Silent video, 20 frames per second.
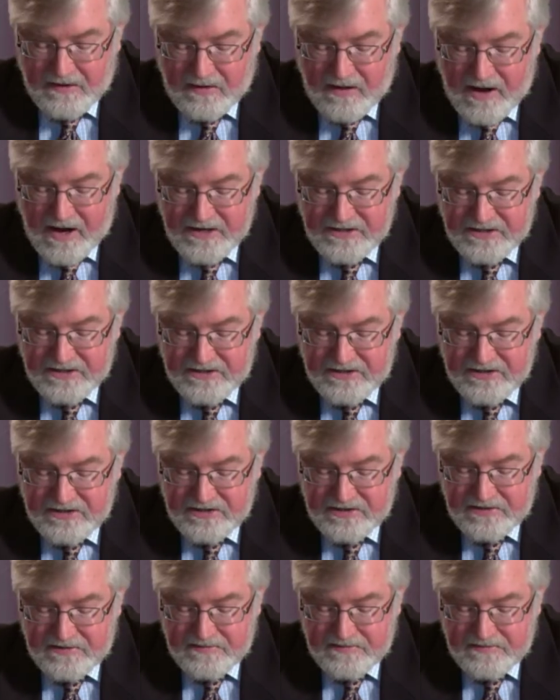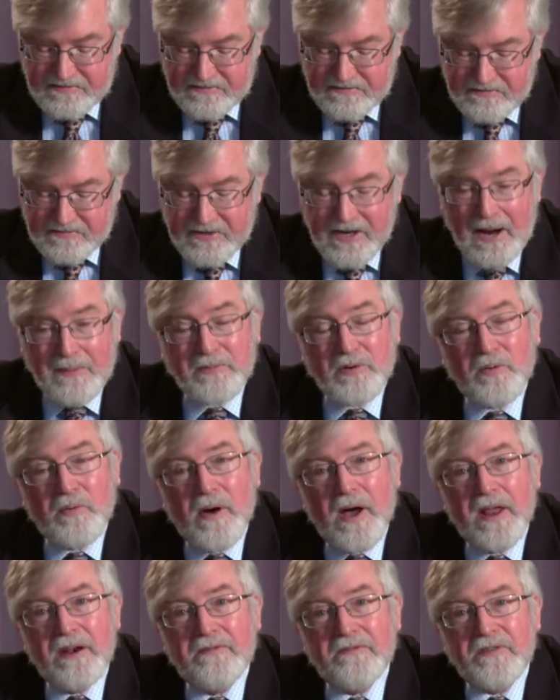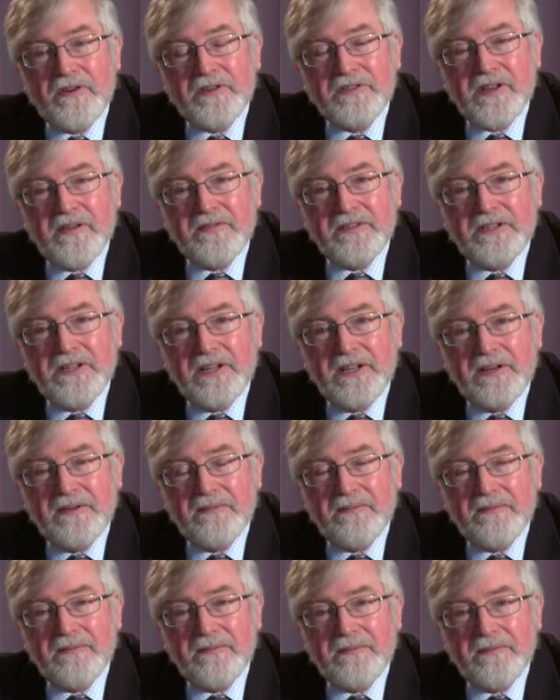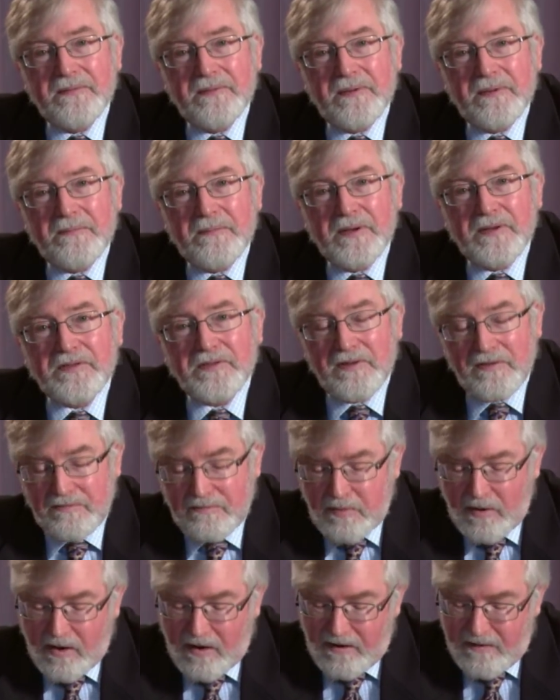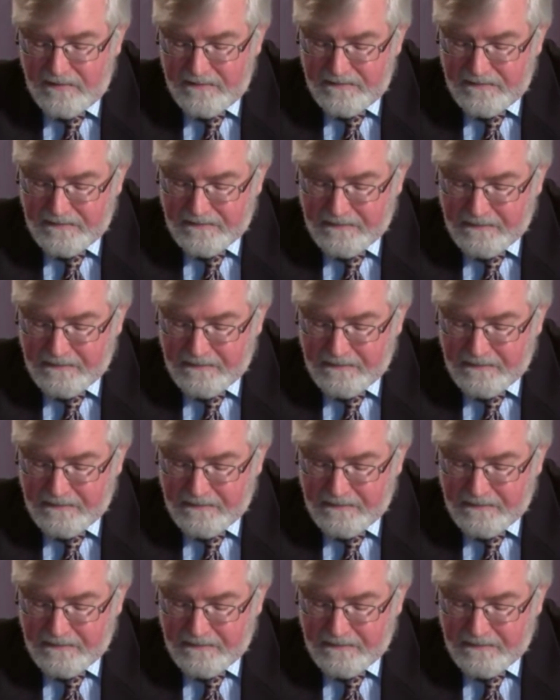Colossians chapter 1 and verse 17, epistle of Paul.